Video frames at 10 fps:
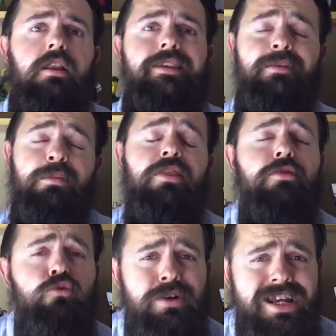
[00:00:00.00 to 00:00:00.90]
Number
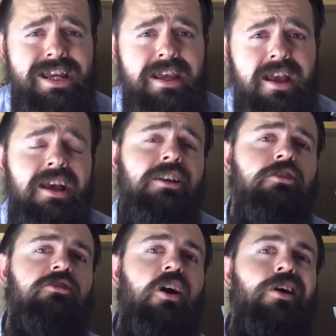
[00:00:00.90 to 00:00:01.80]
3.
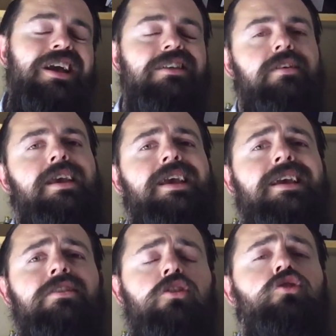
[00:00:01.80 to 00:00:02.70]
Diet
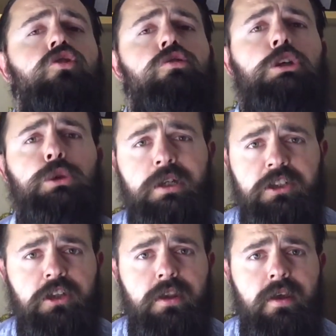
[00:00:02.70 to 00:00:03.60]
and
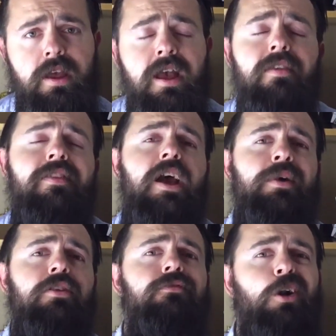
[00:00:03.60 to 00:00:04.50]
nutrition. Now
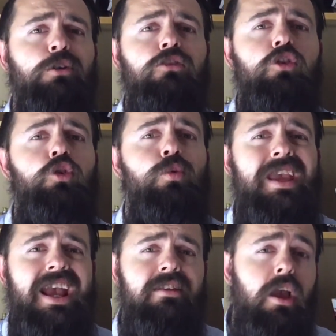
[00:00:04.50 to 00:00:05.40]
it's vital you
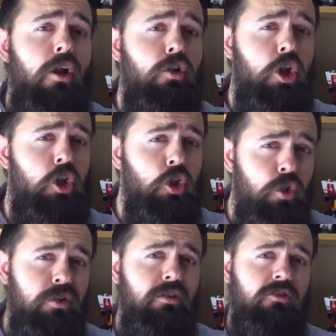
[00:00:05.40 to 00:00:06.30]
get a
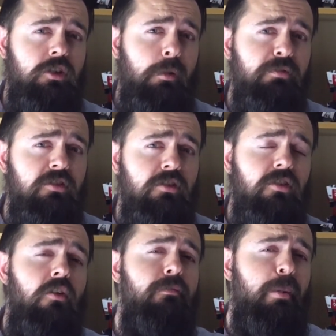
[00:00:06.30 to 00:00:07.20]
good
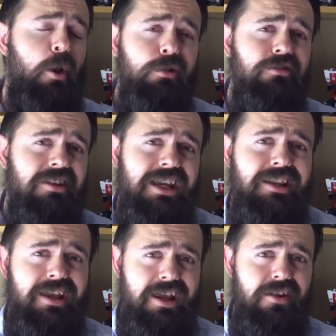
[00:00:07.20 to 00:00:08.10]
substance of
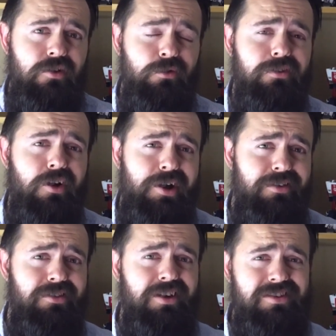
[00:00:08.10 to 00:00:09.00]
protein in your
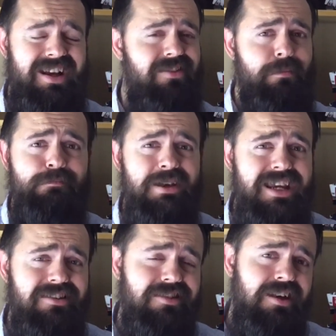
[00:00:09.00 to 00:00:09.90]
diet, such as
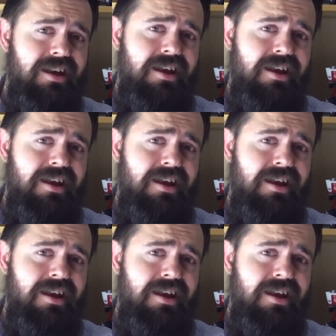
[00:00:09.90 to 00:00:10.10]
meat,